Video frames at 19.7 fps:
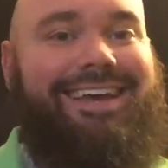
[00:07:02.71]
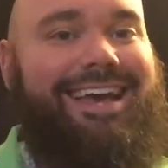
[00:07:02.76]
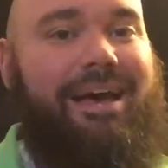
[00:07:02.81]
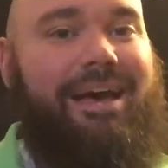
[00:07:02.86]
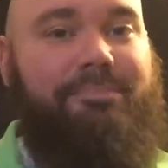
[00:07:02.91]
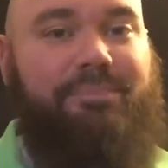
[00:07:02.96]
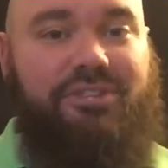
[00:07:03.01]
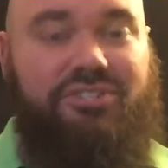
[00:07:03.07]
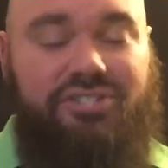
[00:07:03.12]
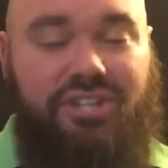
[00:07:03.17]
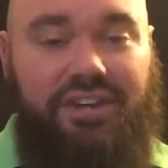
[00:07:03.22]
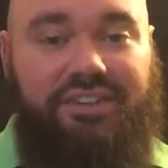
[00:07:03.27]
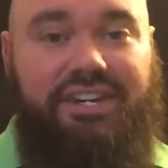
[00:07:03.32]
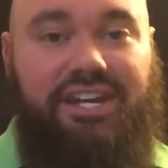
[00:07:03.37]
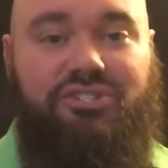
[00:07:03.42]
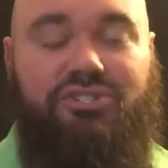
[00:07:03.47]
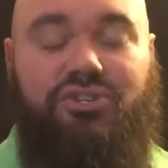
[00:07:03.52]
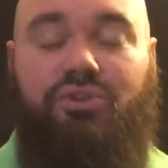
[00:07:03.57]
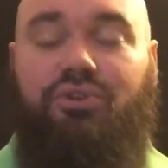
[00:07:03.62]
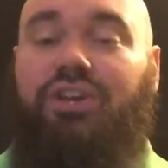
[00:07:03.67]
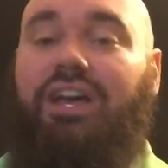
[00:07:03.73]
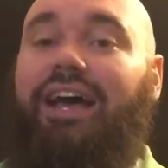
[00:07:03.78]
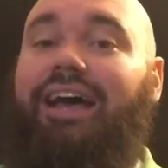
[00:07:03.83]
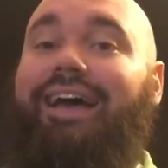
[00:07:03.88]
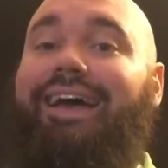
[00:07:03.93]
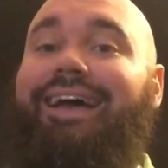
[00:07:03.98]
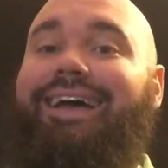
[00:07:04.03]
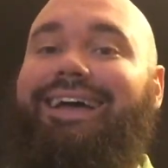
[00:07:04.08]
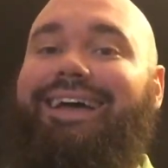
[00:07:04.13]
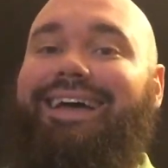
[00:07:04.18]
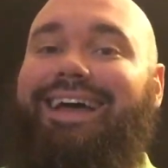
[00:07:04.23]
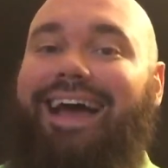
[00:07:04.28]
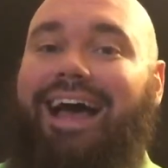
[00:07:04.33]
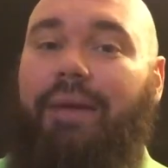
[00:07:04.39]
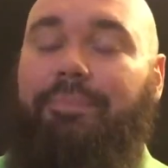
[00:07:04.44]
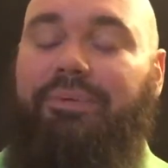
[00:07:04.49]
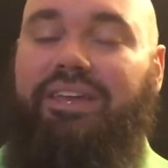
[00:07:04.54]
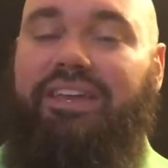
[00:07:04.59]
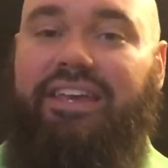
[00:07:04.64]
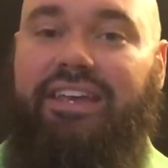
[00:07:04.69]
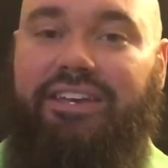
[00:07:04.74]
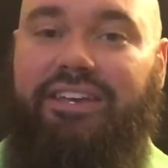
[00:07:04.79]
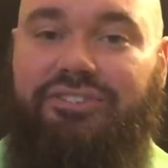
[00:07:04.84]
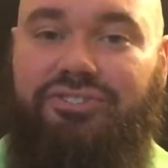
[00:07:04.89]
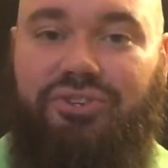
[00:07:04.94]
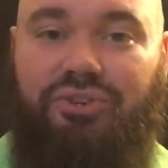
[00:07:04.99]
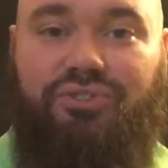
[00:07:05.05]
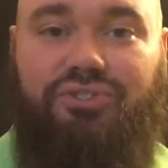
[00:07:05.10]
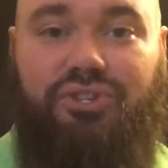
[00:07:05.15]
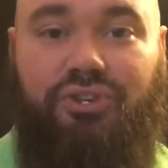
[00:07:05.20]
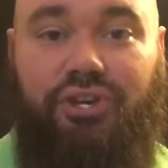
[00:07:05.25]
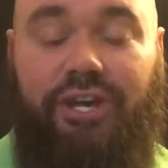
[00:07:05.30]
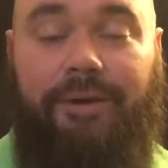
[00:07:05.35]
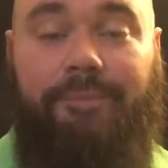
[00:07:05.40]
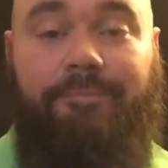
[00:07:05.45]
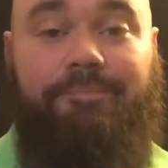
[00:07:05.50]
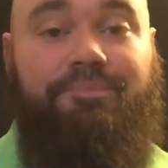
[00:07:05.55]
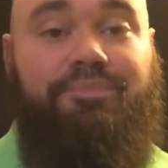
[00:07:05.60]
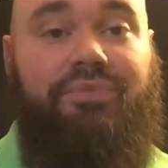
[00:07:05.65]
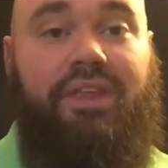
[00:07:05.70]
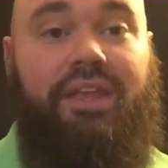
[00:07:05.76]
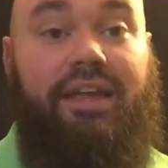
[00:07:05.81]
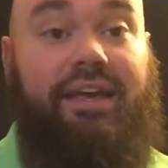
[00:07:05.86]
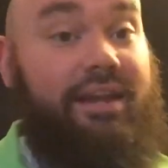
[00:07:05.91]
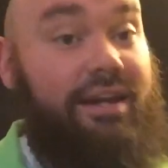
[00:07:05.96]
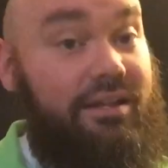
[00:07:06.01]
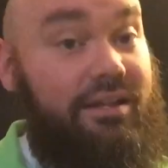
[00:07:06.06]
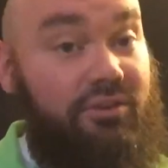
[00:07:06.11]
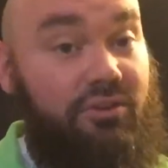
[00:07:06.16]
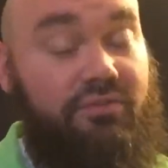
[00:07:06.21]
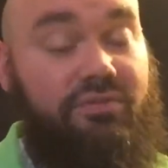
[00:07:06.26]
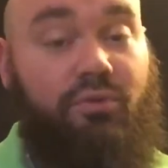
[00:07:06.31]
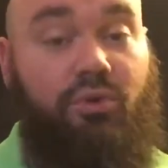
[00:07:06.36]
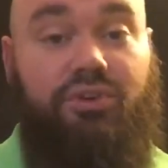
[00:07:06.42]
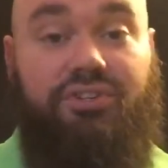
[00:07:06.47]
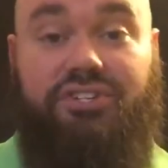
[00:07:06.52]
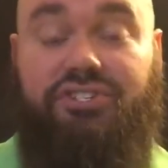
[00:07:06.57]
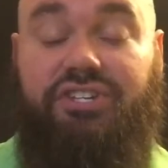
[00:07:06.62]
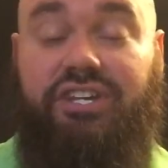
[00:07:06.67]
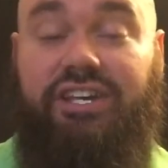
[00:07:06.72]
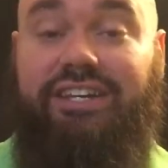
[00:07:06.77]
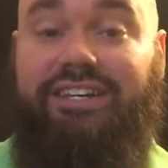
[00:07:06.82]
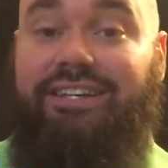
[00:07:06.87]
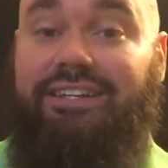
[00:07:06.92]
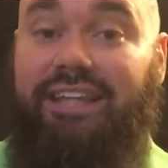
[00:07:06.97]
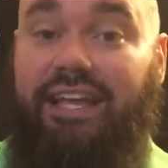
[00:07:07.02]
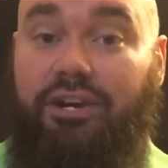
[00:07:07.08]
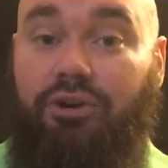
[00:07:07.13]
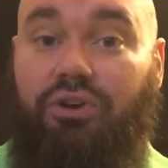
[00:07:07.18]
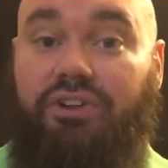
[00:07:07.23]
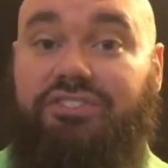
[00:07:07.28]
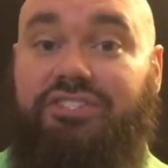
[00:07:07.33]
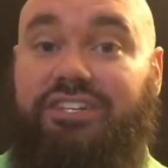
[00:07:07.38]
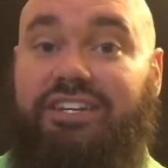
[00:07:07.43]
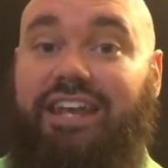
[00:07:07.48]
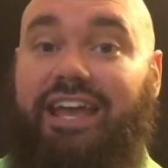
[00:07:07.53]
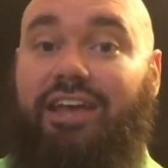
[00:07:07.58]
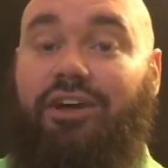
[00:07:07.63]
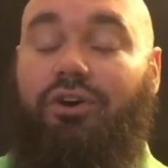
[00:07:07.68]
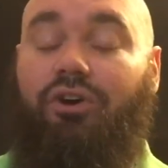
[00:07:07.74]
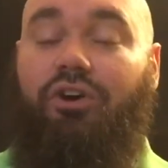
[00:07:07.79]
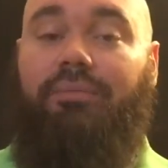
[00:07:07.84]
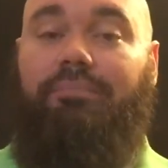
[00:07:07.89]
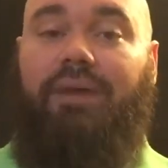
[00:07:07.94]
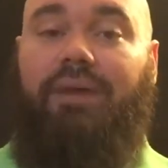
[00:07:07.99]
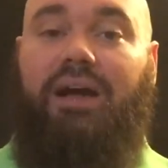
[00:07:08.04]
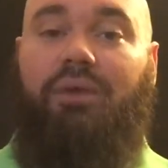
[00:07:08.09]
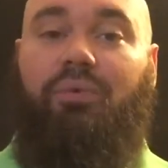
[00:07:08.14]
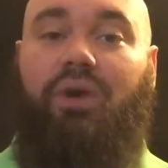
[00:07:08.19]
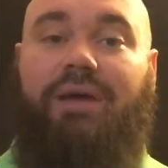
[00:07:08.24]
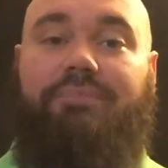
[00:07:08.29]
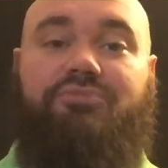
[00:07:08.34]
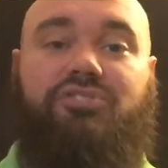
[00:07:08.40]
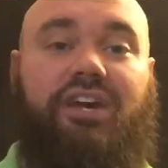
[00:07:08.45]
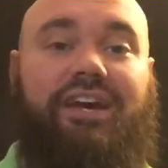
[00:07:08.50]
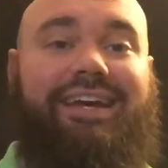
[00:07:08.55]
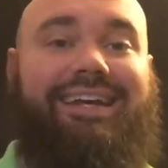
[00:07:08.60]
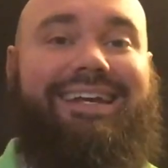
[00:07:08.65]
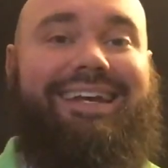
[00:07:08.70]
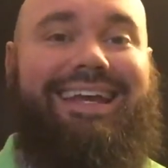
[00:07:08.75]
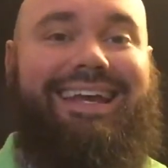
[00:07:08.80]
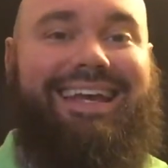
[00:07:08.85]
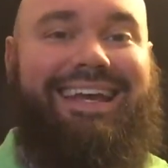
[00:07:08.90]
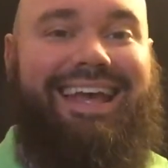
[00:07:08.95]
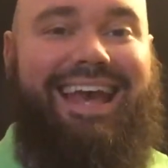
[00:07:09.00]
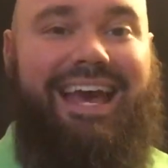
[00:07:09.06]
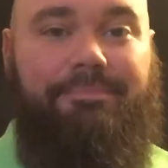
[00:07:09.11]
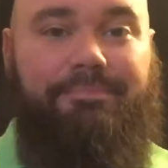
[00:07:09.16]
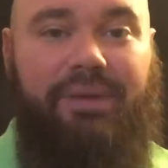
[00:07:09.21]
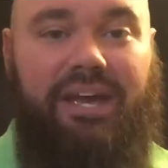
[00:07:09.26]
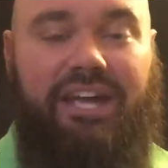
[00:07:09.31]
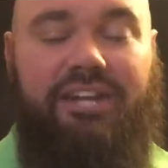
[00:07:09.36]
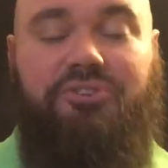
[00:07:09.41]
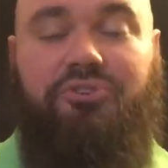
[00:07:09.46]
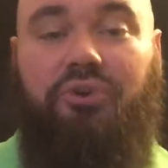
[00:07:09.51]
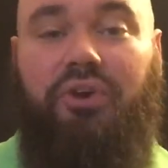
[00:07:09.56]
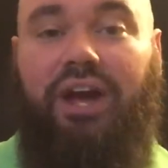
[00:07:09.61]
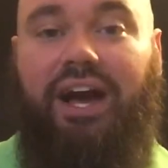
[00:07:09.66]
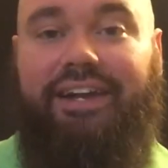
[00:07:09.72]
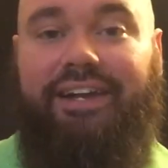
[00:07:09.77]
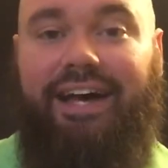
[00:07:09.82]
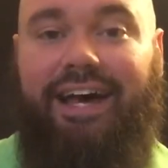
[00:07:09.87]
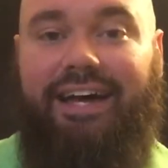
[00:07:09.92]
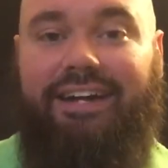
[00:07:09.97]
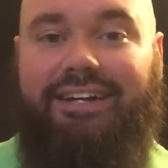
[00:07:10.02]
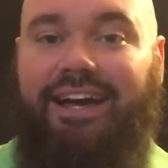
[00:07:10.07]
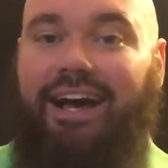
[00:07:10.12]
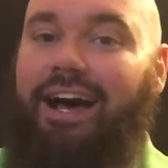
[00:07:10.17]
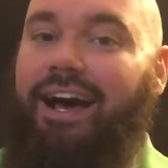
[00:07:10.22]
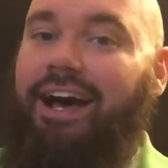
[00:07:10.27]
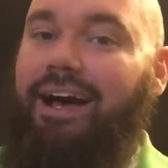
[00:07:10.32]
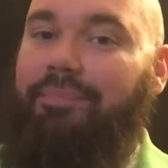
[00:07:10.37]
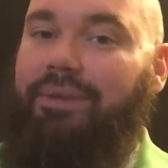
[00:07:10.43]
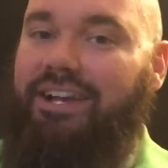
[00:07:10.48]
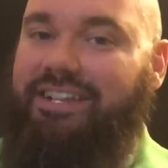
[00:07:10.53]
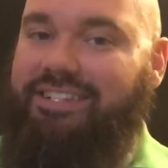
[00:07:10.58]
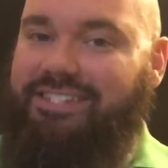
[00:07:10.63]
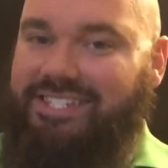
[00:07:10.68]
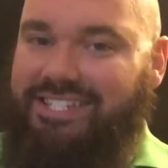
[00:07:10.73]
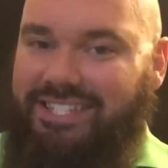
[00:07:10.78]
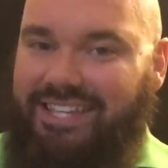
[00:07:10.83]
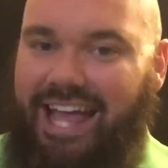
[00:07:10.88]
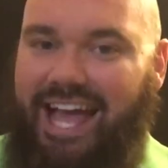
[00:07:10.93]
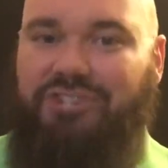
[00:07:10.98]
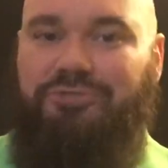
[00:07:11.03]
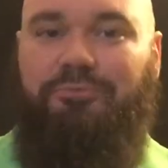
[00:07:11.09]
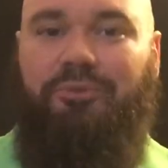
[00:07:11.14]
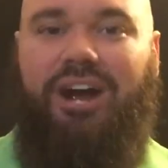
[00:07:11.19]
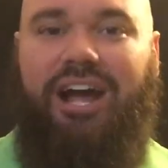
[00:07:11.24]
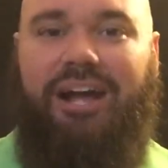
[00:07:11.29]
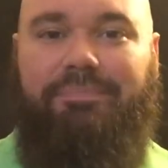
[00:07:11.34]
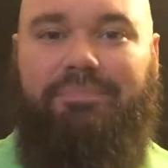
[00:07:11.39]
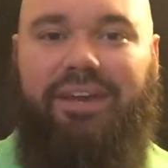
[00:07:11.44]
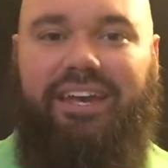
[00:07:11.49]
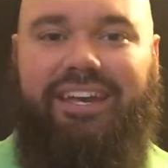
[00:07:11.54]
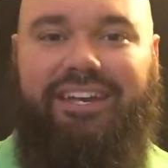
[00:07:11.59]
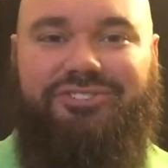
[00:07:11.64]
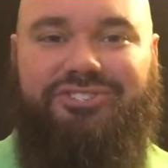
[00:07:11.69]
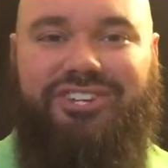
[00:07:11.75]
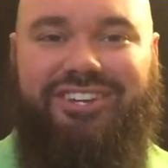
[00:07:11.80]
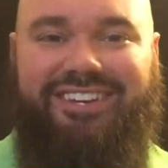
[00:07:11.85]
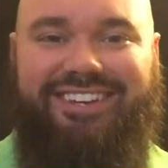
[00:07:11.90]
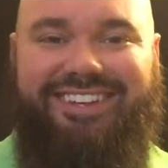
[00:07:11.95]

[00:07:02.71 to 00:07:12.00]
Happy Sunday to you. Happy Easter to you. And I look forward to seeing you later on today on my website at patreon.com/brockpage.